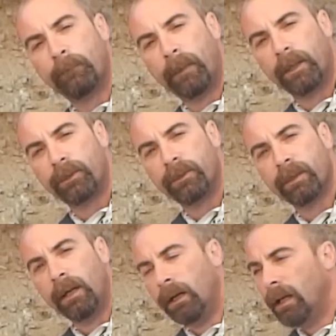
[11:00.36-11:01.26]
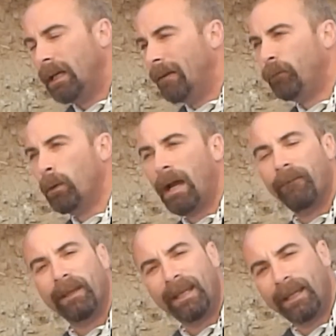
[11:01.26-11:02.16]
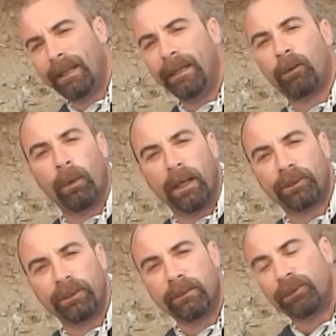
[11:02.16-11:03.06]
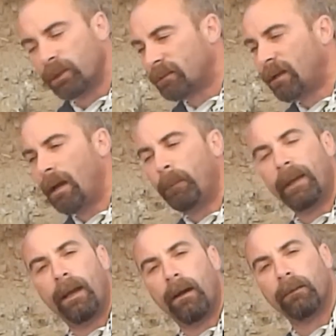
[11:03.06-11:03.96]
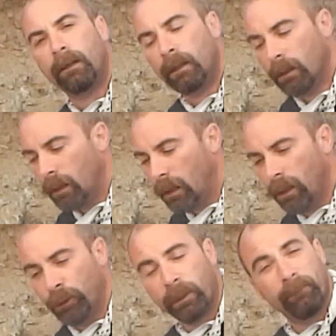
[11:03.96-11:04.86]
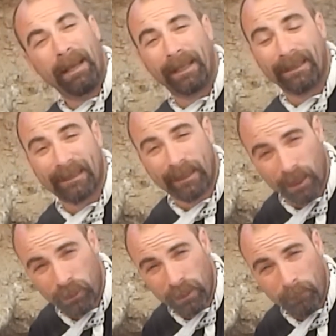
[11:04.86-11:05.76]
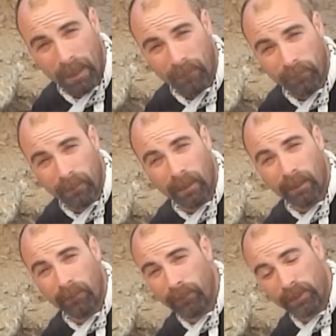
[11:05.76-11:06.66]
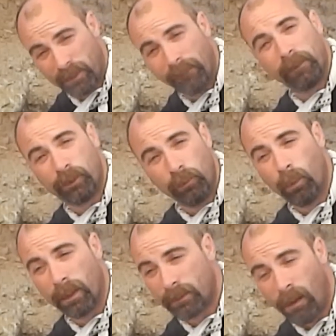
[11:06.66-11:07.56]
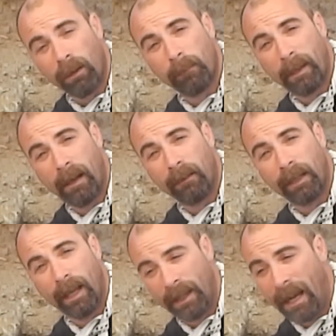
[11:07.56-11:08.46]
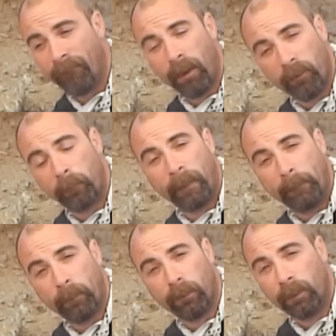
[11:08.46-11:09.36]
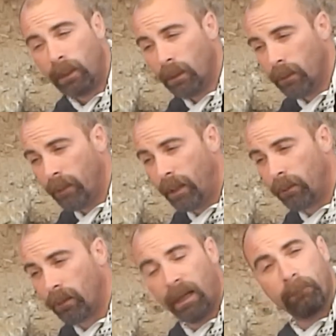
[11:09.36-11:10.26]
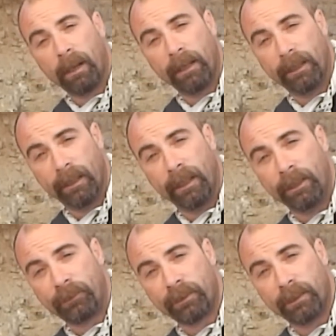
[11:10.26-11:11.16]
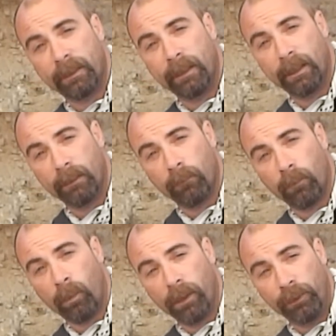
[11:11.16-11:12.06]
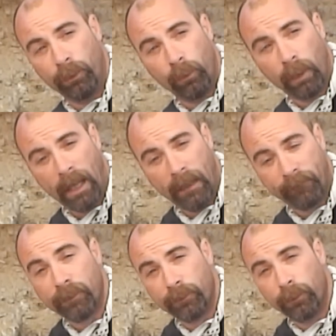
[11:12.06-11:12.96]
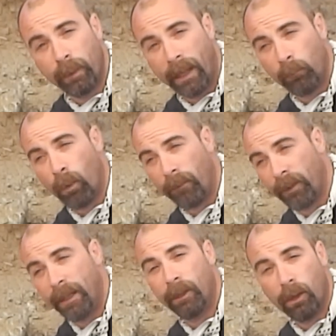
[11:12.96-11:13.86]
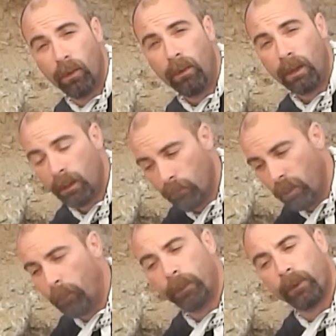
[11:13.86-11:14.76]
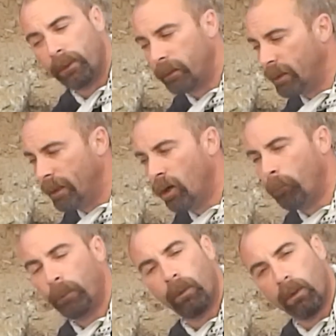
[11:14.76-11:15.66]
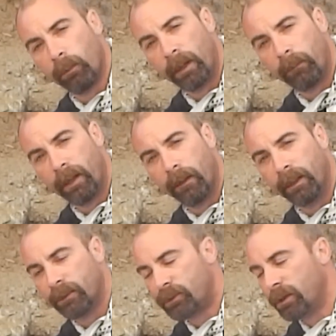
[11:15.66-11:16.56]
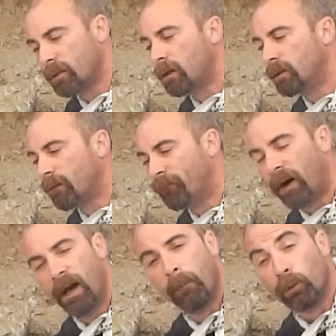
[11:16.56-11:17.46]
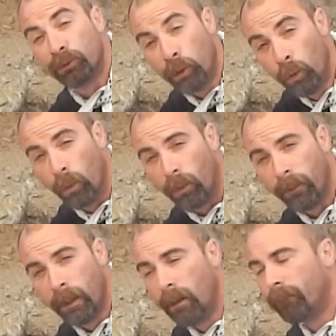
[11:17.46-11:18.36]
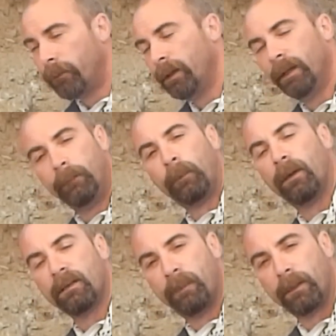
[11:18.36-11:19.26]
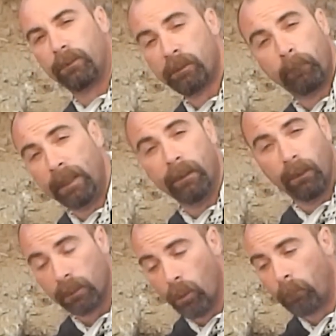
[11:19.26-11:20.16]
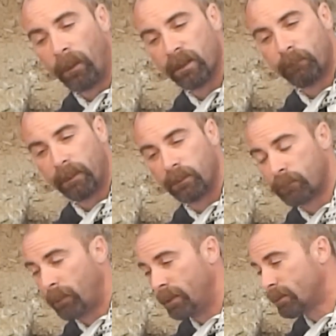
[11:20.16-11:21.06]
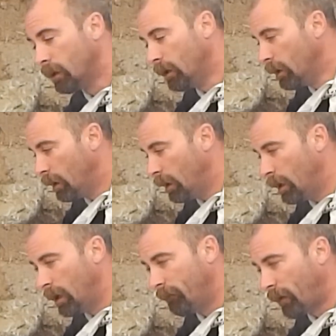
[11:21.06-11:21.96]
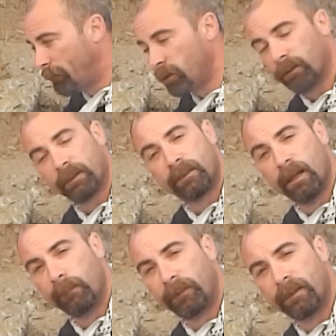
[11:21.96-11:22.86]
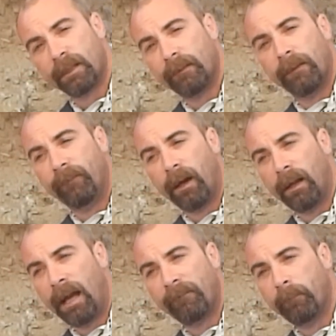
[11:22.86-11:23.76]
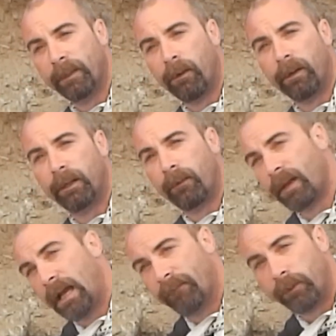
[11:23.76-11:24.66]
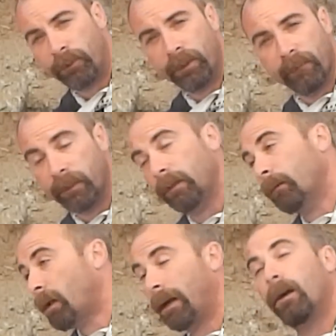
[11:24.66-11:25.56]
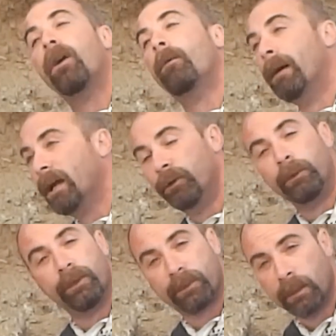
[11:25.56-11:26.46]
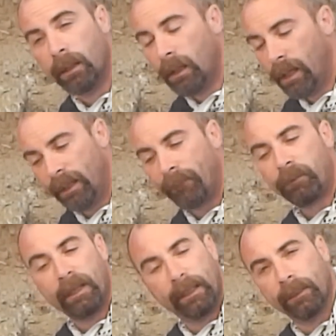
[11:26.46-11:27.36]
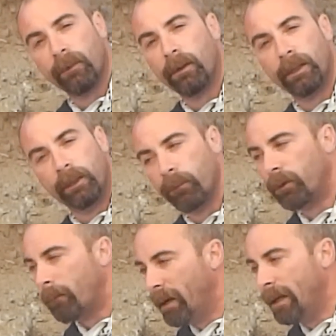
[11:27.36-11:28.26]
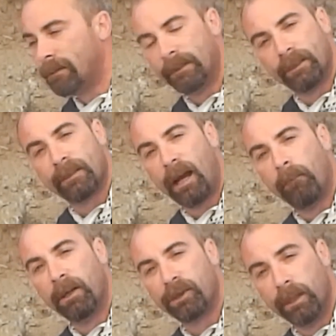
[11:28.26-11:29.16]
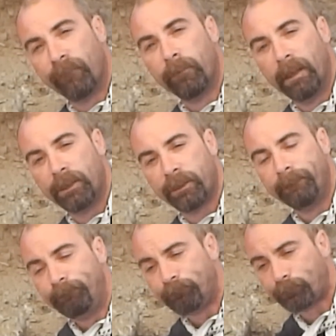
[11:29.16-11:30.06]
of pictures. If you have any questions, just type it out. You can make a discussion about the stuff that you want to talk about and have other people that are like-minded and interested in what you have to do and what they know. They'll put on there and help you all the way around. It's a viable tool for any prospector to be on Gold Prospector space. If I've talked to some that they said haven't been on it or they haven't heard of it, and I'm like, oh man, and after they get on it, they're amazed at just how much information